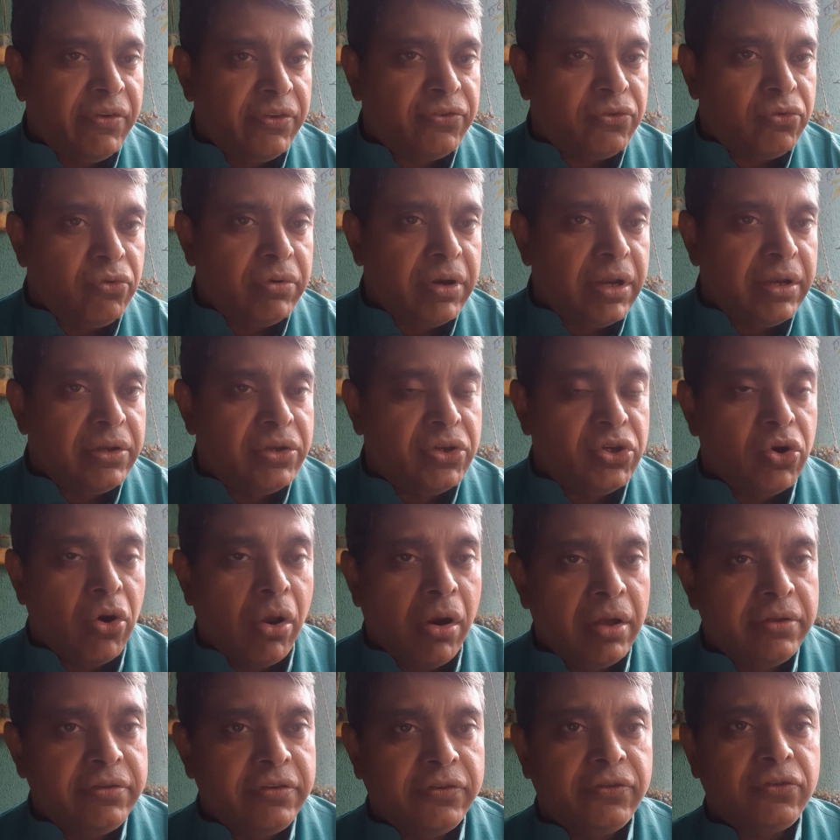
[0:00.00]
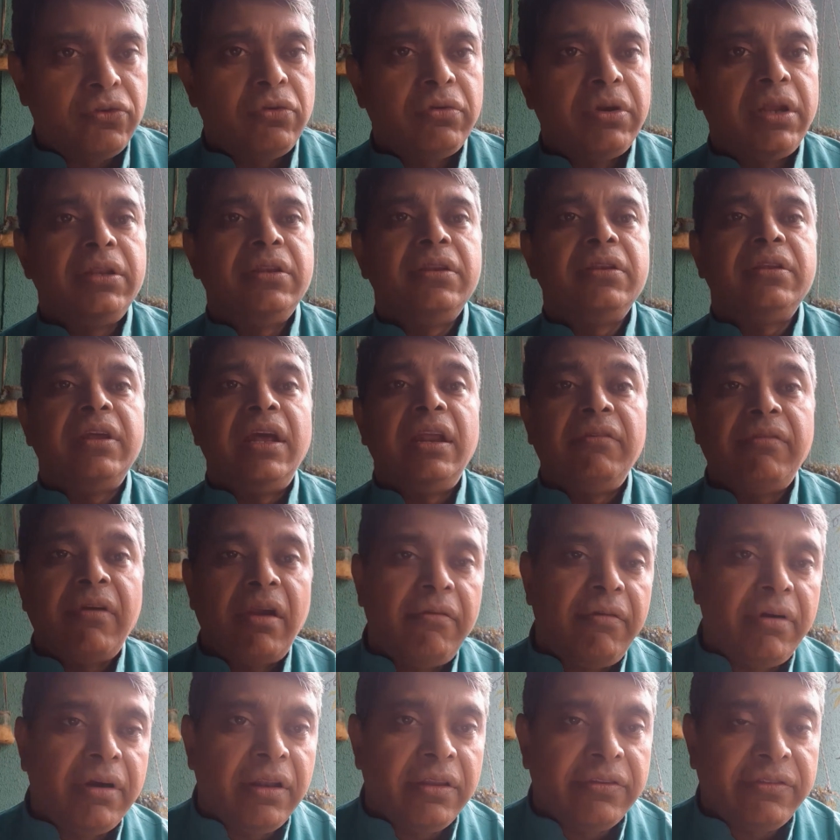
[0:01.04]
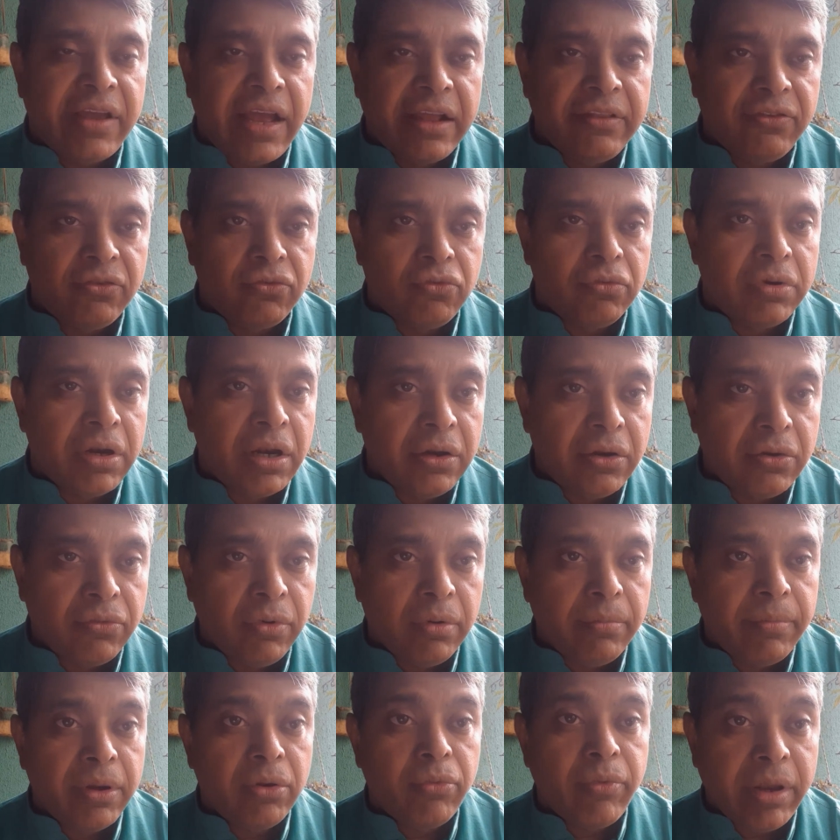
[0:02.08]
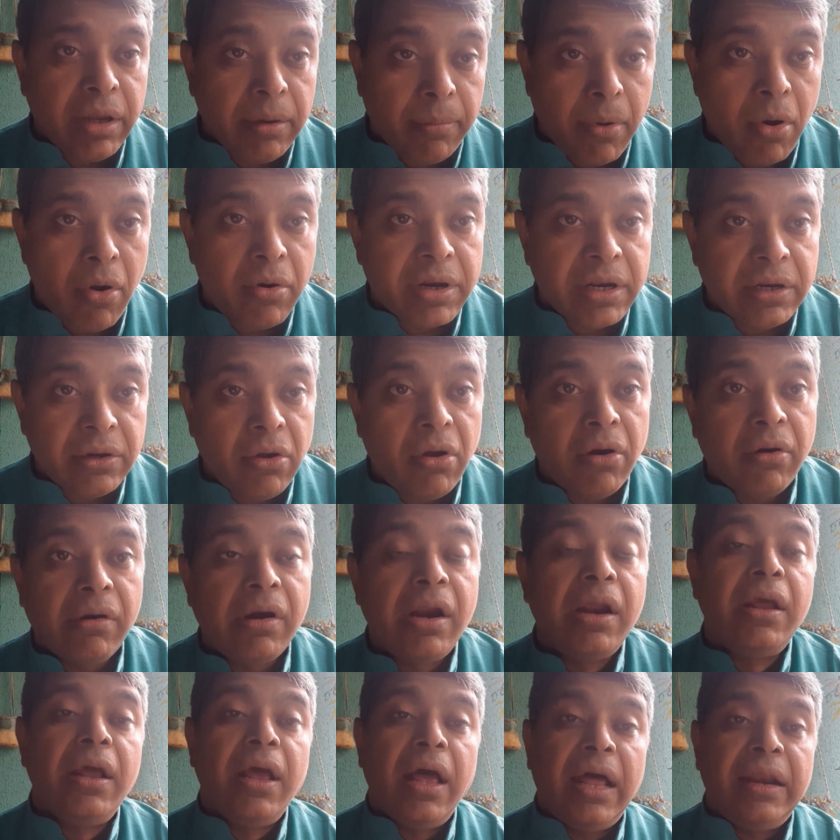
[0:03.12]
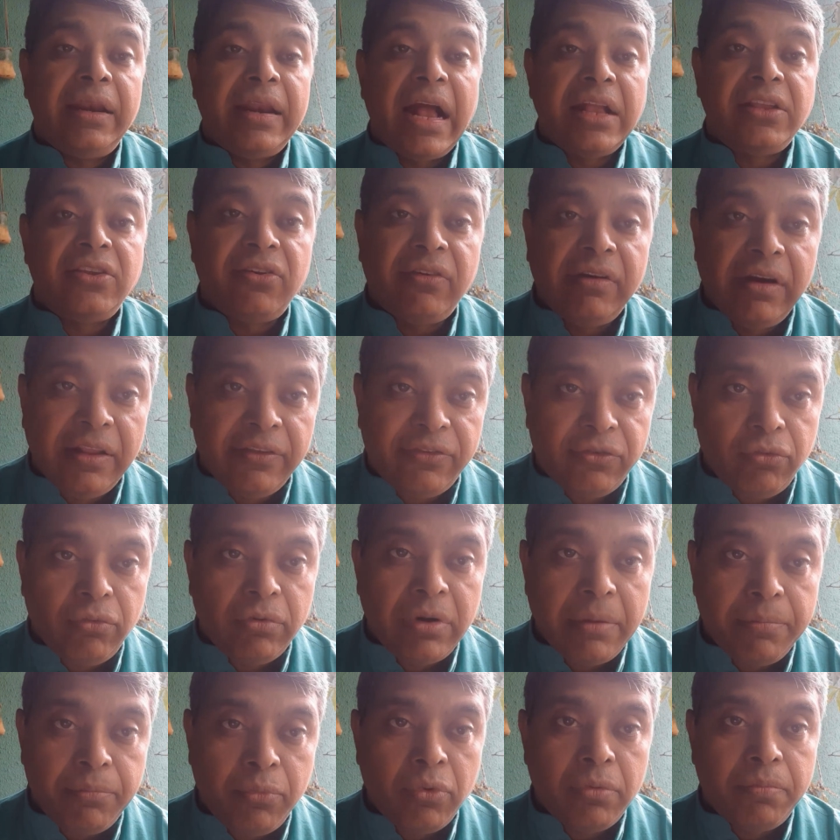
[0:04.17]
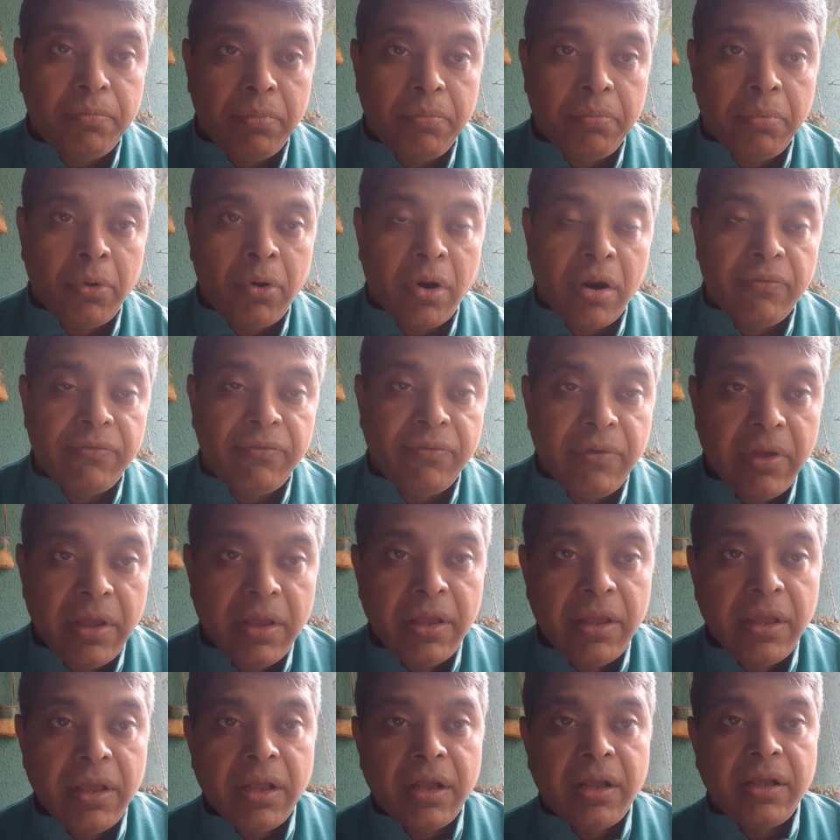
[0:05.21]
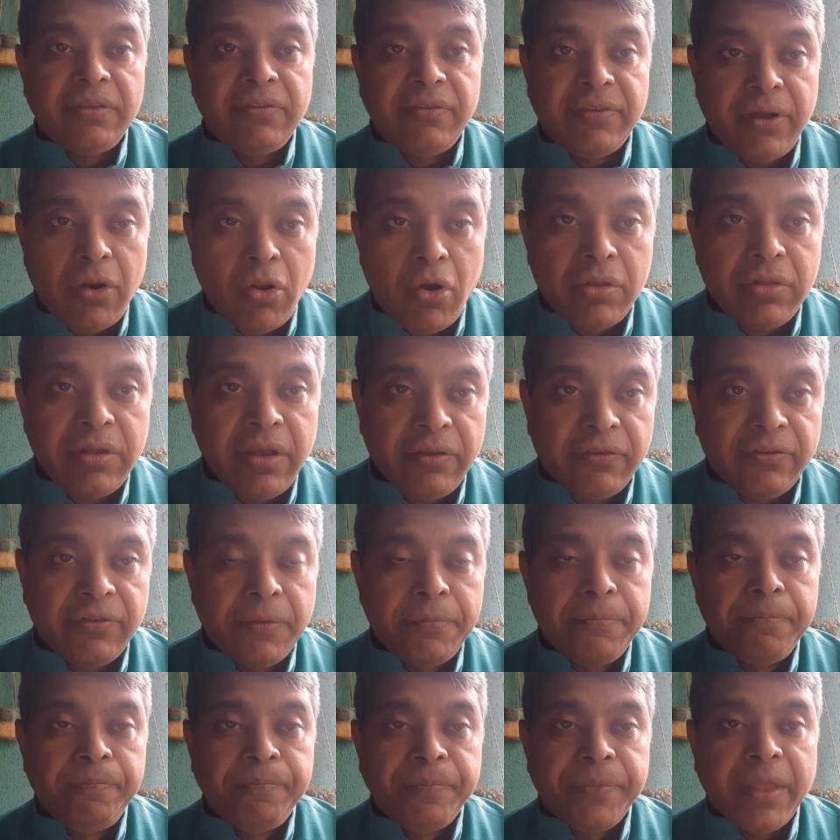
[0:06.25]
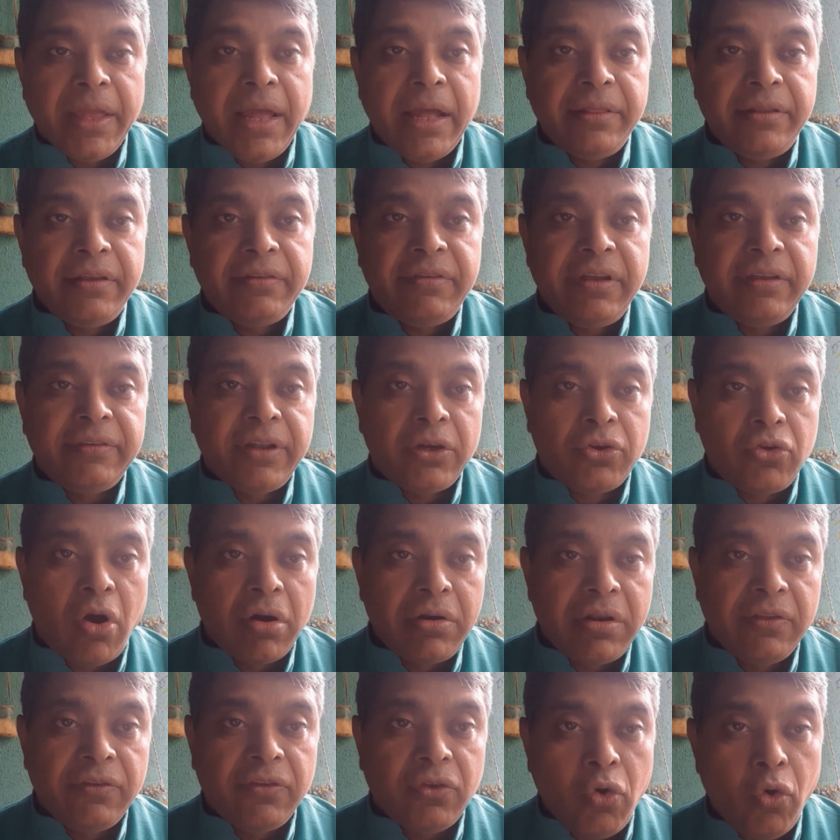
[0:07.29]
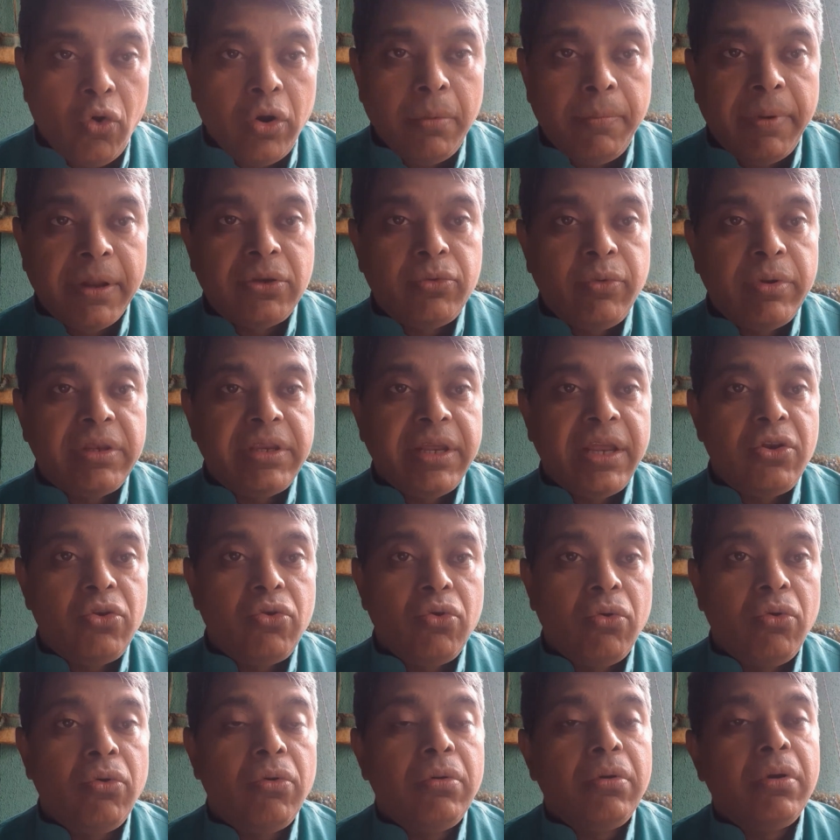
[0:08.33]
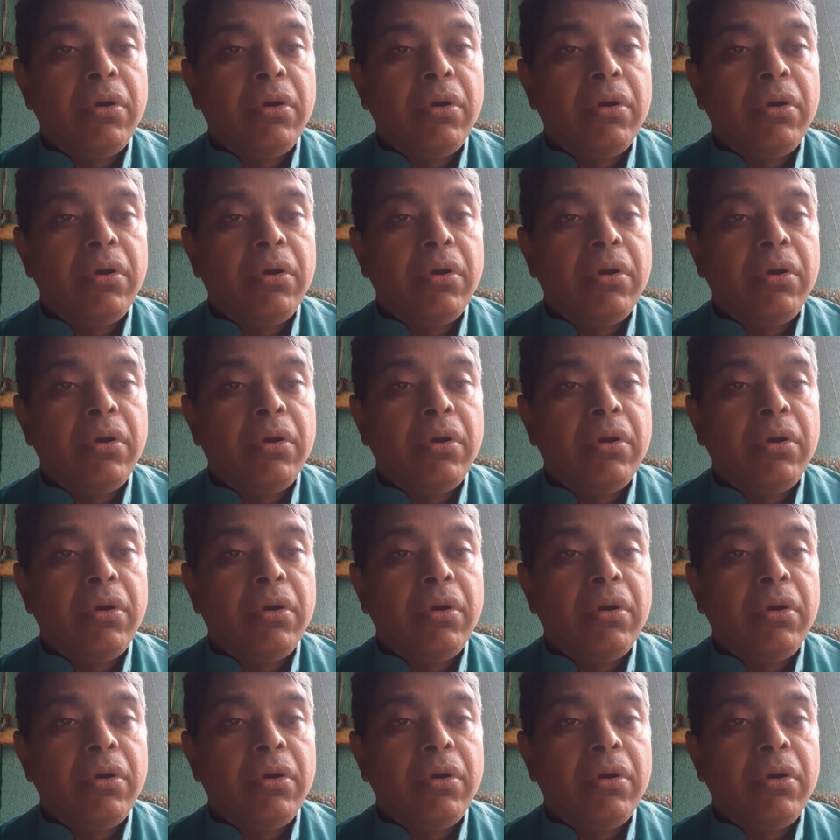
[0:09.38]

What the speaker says: student, geologist student, environmental science student will be doing about it, or a naturalist would put a lot of concern on this. And these things are taught in school, but we tend to